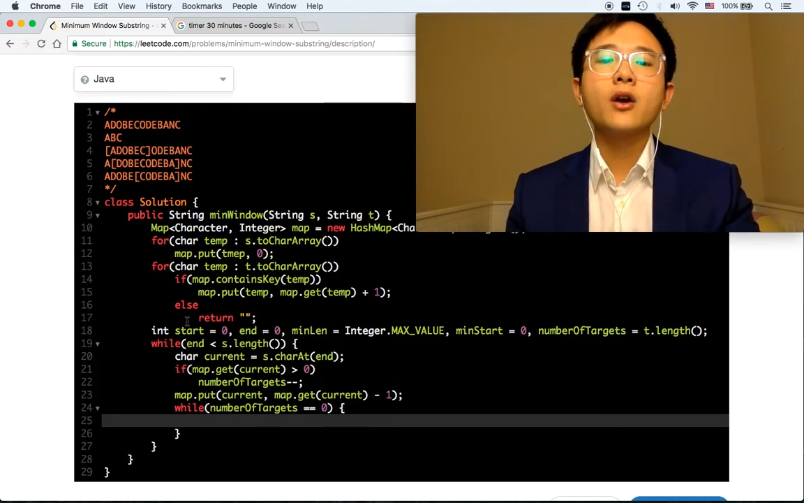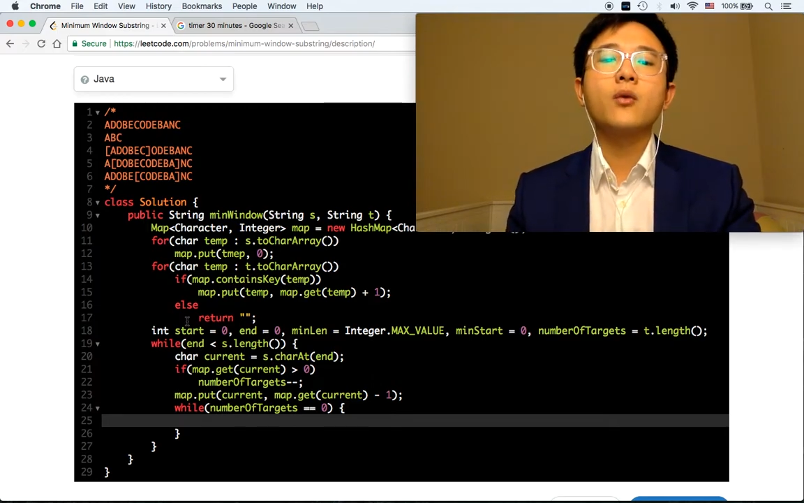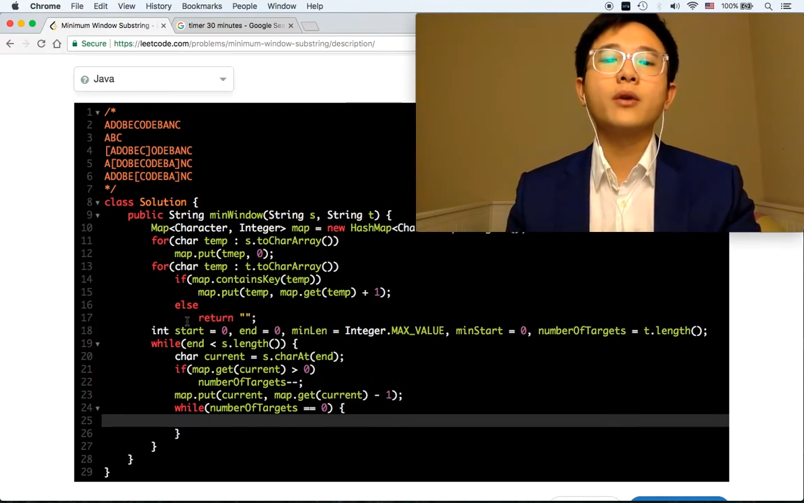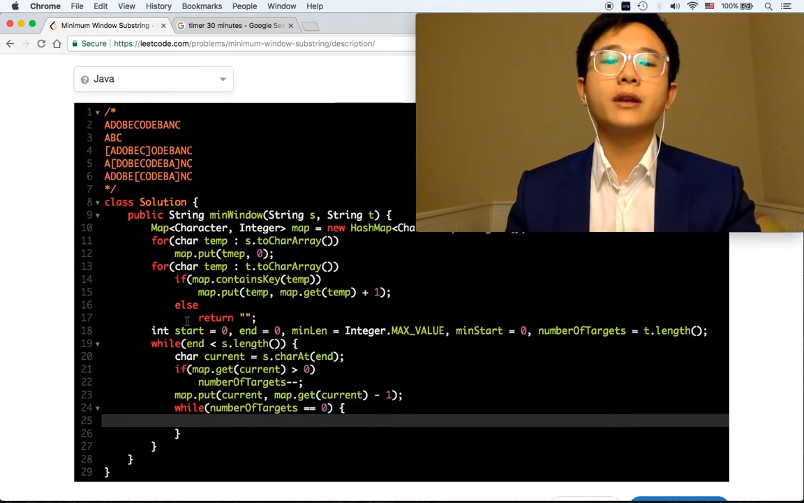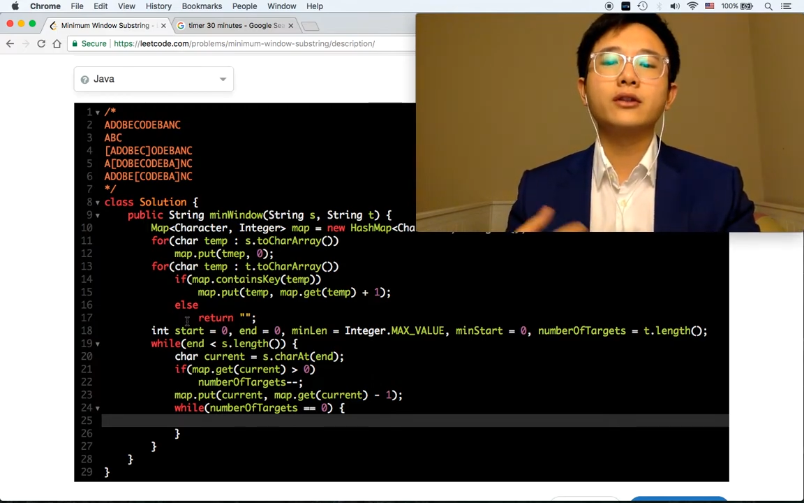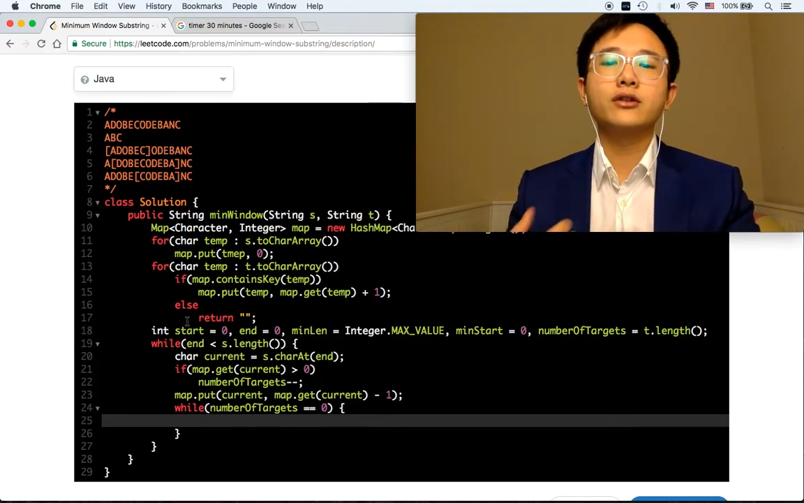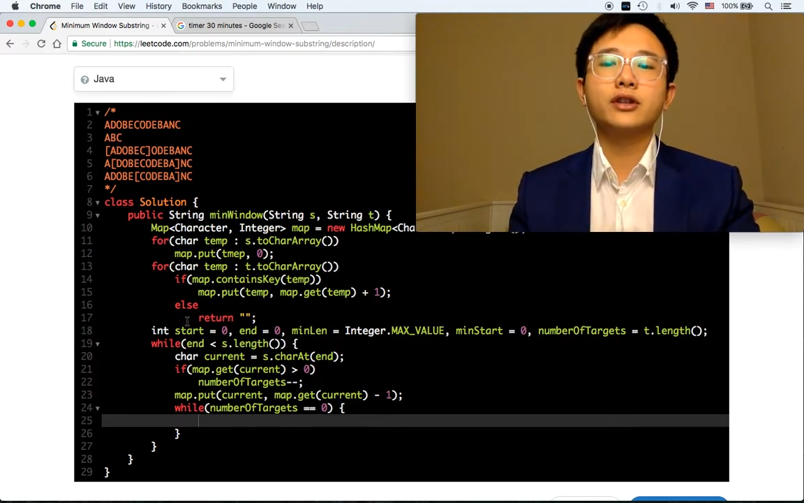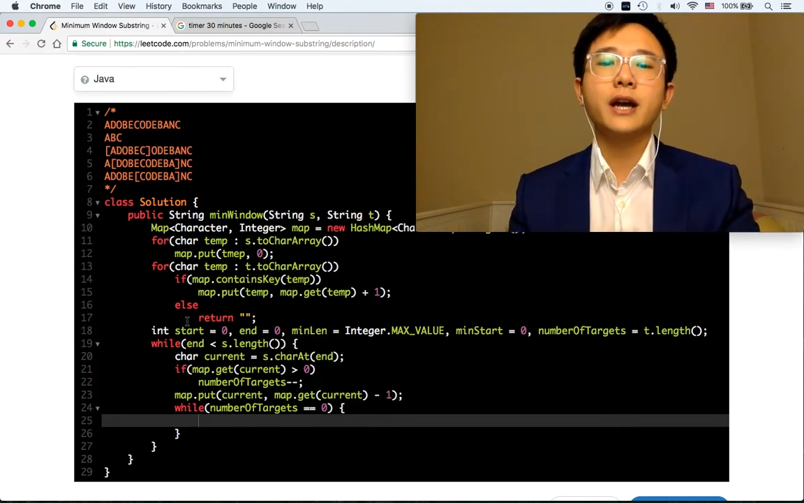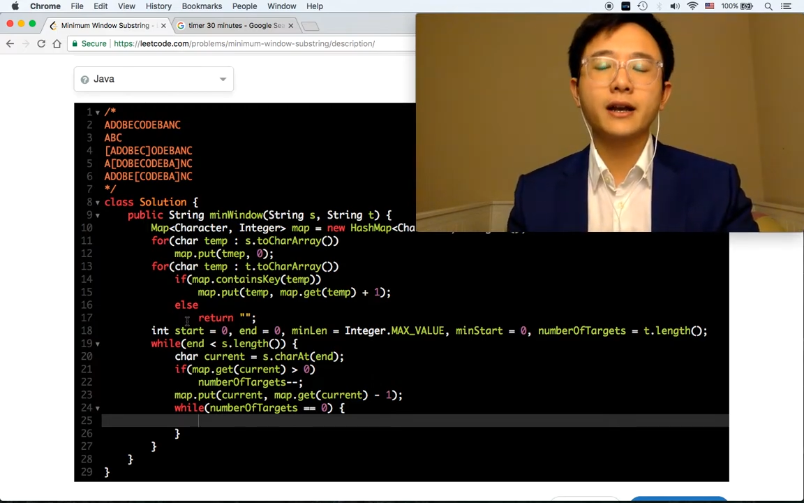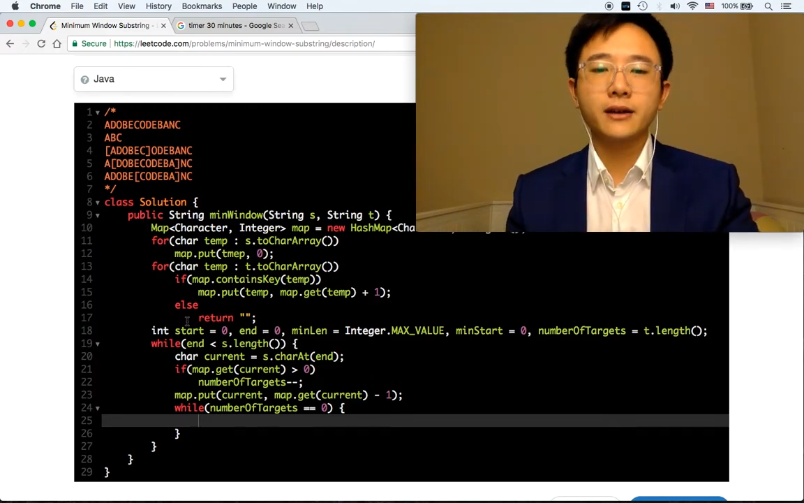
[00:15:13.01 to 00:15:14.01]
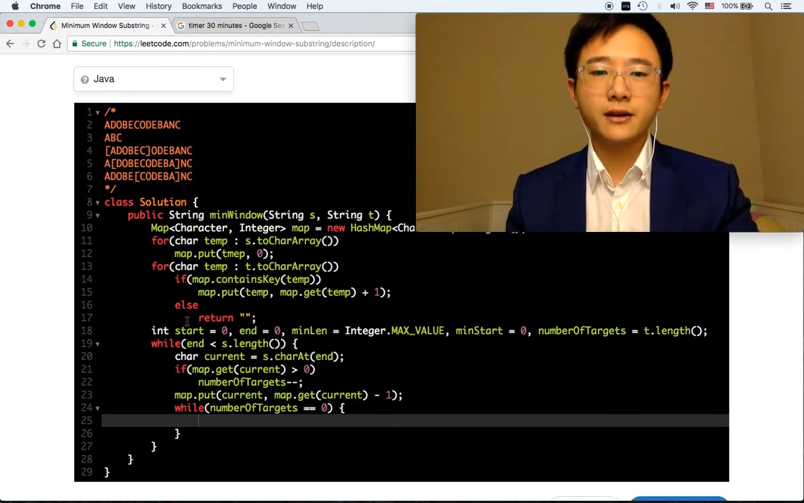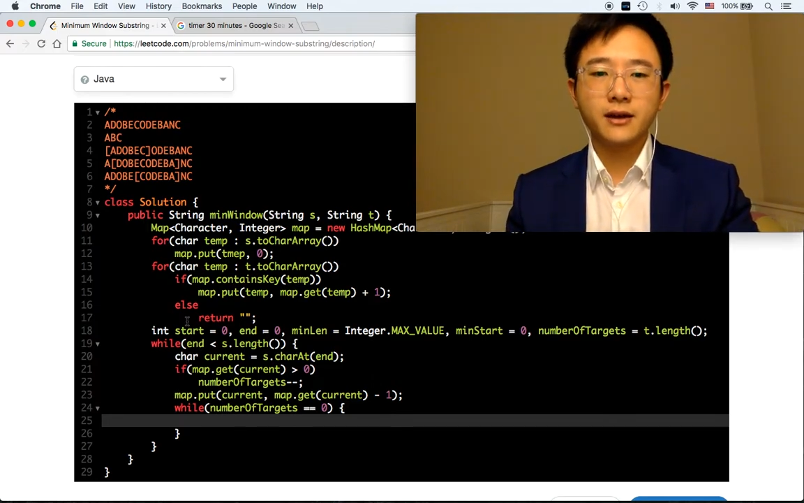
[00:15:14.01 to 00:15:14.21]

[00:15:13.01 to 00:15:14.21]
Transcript: we need to check